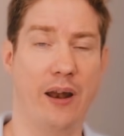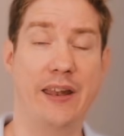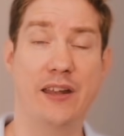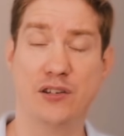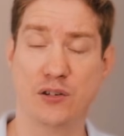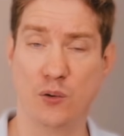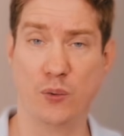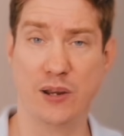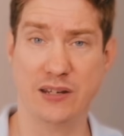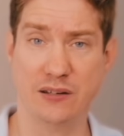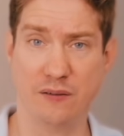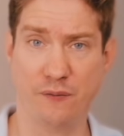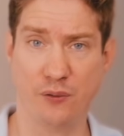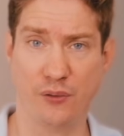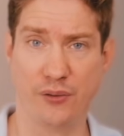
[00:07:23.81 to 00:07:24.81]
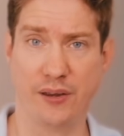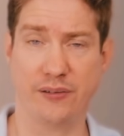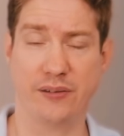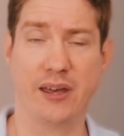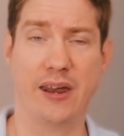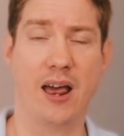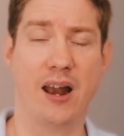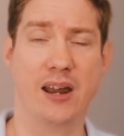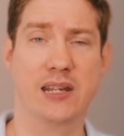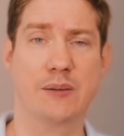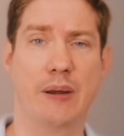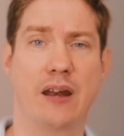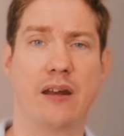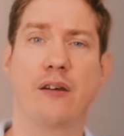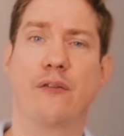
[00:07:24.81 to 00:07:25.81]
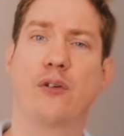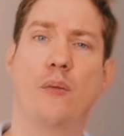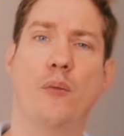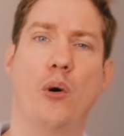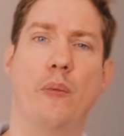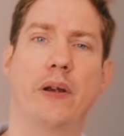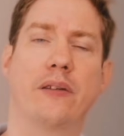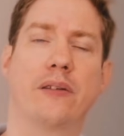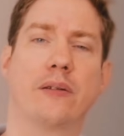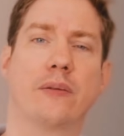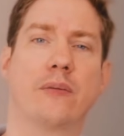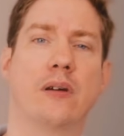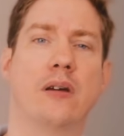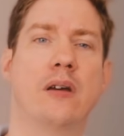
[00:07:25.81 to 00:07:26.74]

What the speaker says: And there's a reason for this, and I'll explain in a few moments.